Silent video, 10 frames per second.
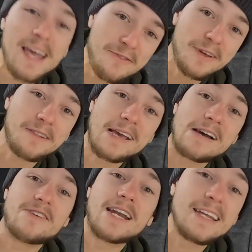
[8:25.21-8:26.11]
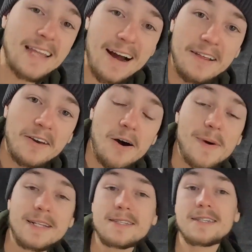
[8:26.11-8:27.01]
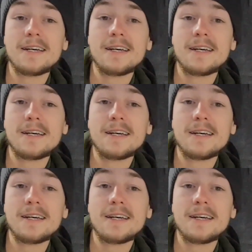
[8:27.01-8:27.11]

if you can think of any down in the comments.